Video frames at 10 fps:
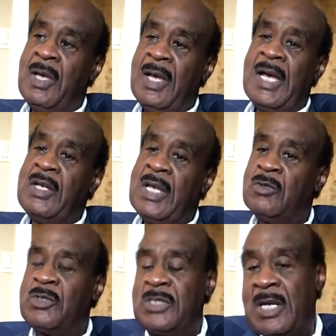I now
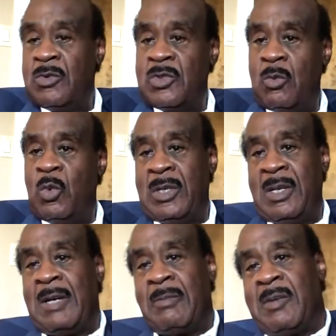sound somewhat
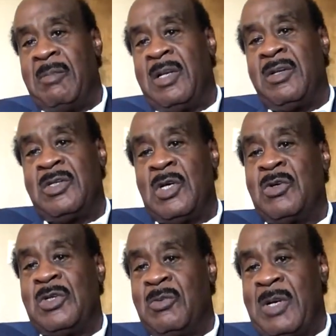like my mother
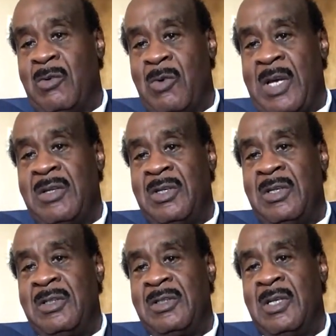talking to my
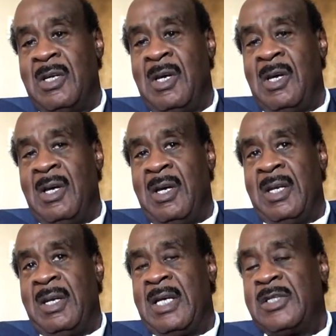grandkids.
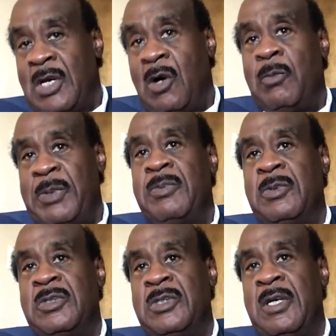And I tell people
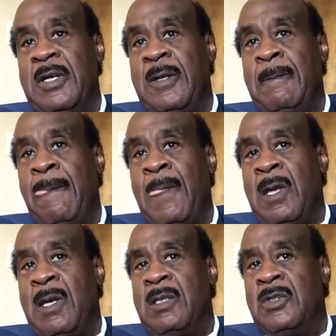today,
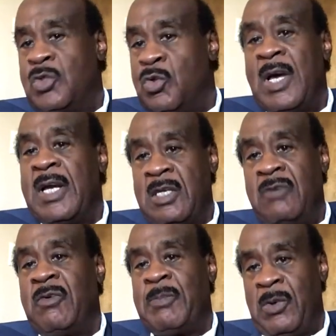do not
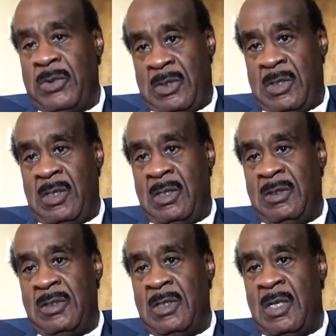give up on your
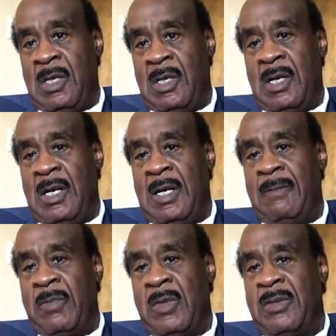kids.
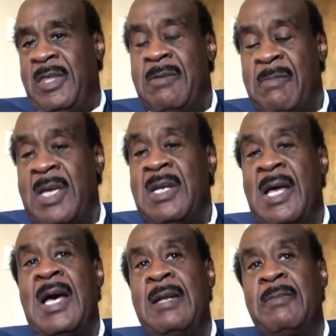They may
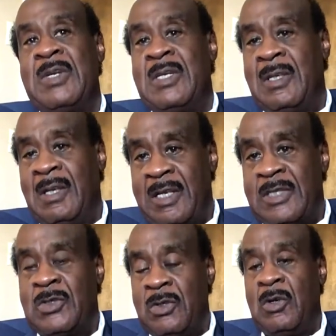not be
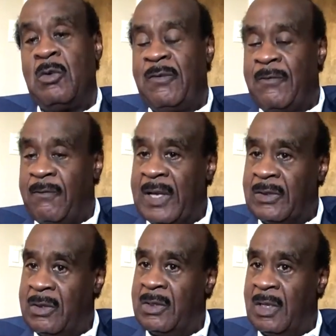listening or
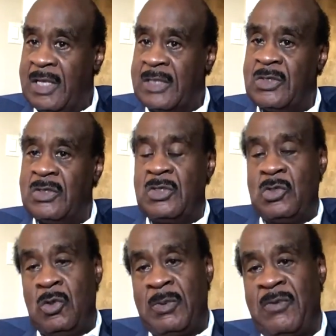reflecting the lessons that
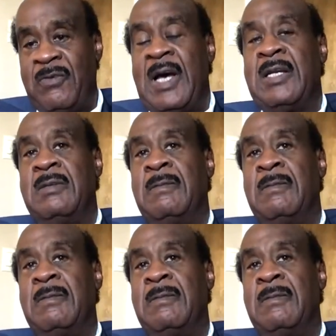you're providing,